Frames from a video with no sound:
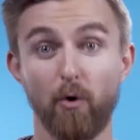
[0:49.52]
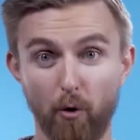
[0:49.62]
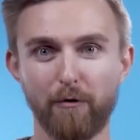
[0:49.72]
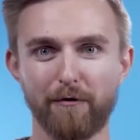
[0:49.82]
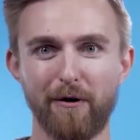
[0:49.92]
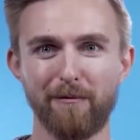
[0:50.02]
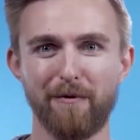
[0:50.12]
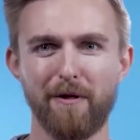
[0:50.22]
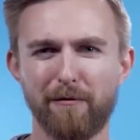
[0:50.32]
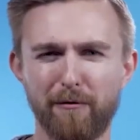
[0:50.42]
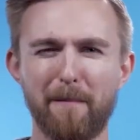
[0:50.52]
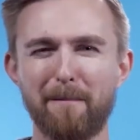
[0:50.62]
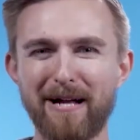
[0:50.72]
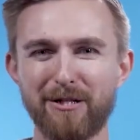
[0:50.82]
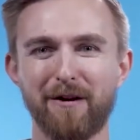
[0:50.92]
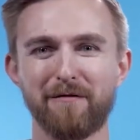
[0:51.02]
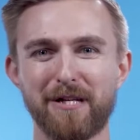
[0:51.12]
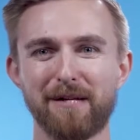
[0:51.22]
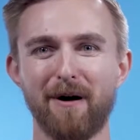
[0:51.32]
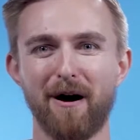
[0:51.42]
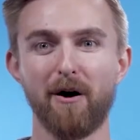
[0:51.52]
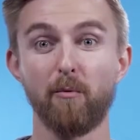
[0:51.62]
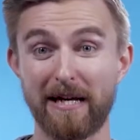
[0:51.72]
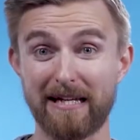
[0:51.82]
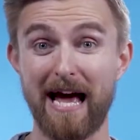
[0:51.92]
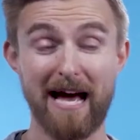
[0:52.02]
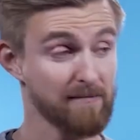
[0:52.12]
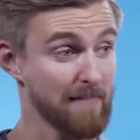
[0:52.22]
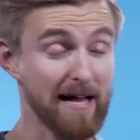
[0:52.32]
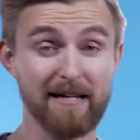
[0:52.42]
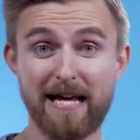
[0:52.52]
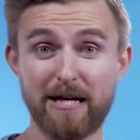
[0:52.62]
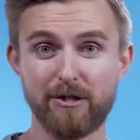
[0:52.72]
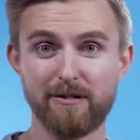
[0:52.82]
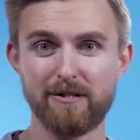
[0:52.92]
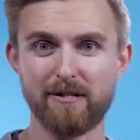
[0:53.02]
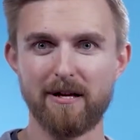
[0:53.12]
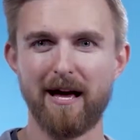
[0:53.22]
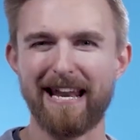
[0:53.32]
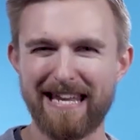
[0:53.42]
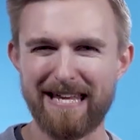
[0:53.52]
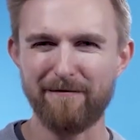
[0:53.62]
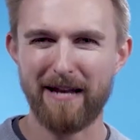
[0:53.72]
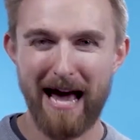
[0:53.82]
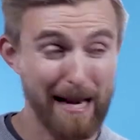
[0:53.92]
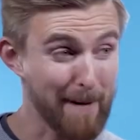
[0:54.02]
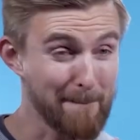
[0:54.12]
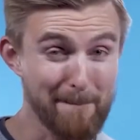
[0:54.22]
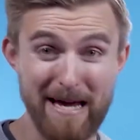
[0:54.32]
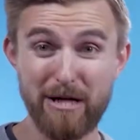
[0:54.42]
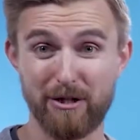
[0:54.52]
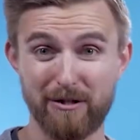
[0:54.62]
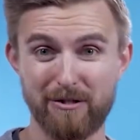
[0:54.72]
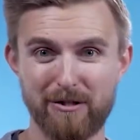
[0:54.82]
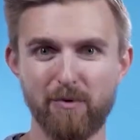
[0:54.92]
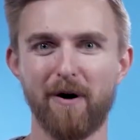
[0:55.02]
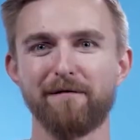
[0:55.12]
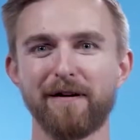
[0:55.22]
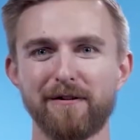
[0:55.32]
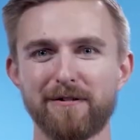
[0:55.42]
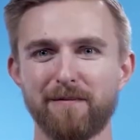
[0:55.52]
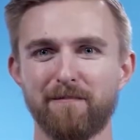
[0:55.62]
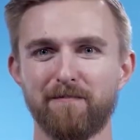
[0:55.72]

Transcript: Also, through the magic of cinema, we can add annotations and even animations to our figures.